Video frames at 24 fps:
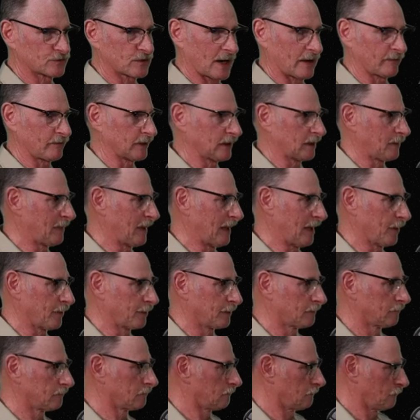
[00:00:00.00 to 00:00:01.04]
traveling
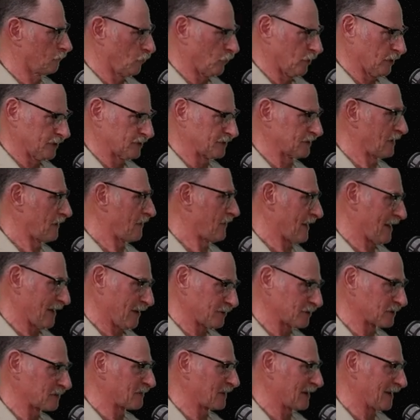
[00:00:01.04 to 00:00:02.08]
about... What is it,
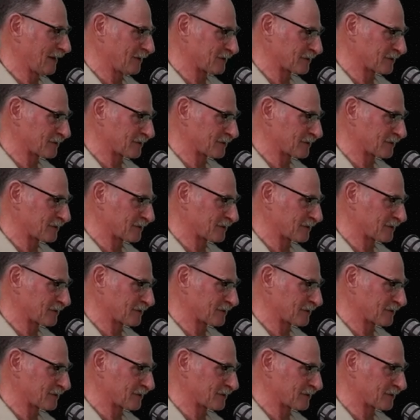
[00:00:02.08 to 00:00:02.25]
1,000 miles